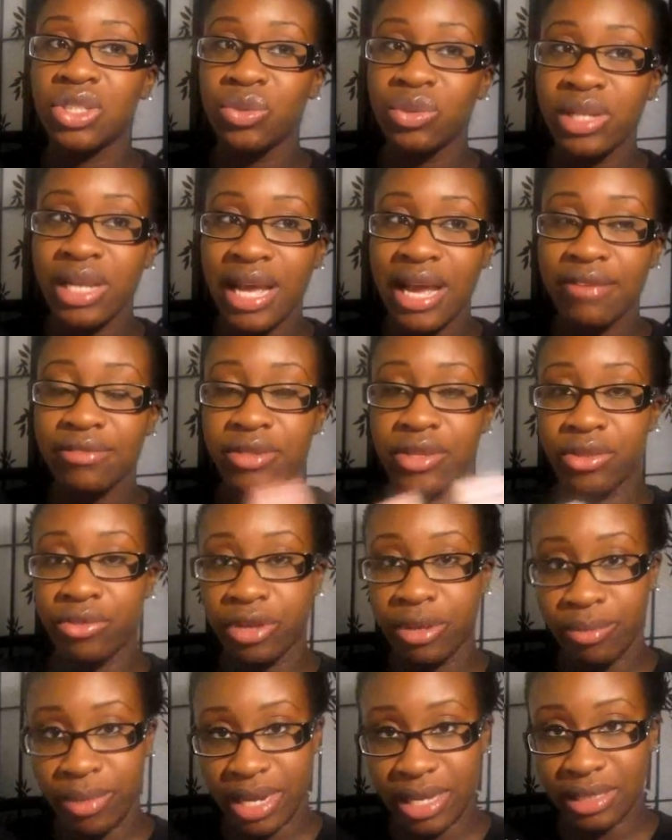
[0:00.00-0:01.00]
two and a half to
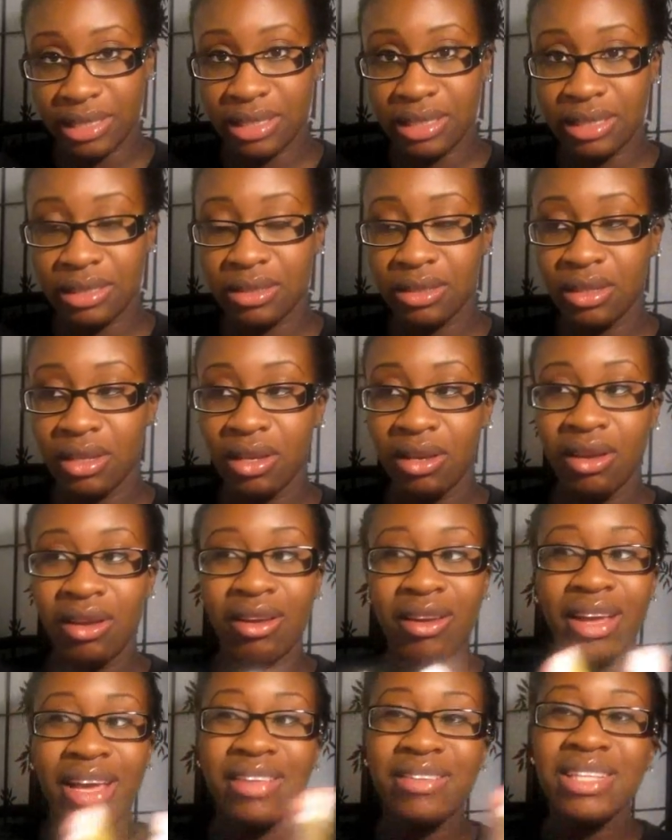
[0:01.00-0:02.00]
three months,
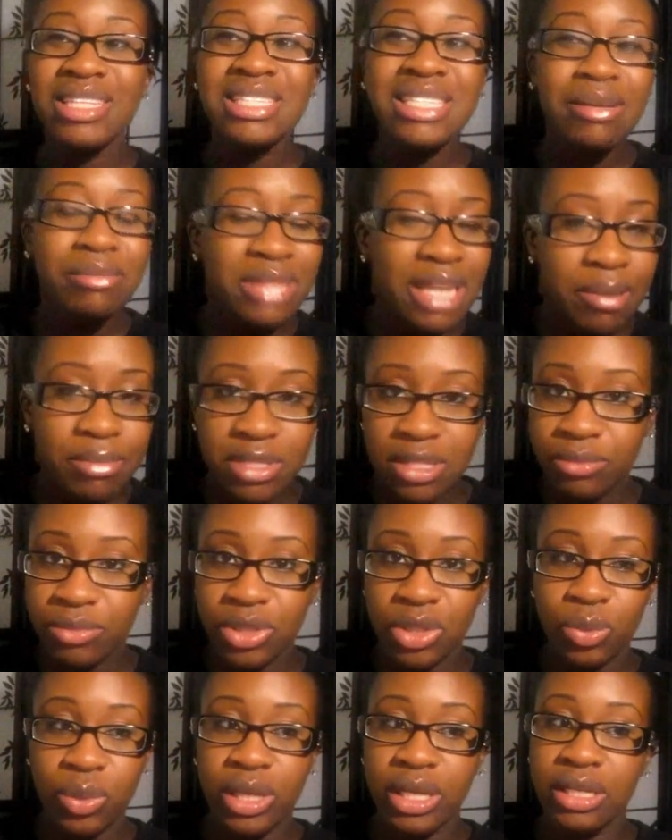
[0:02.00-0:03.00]
and then sometimes in
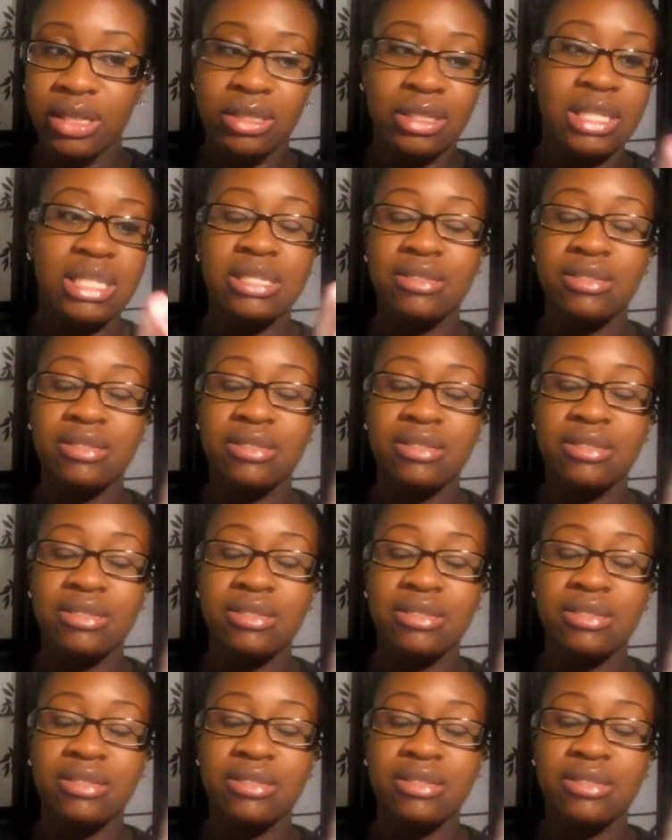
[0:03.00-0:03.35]
between.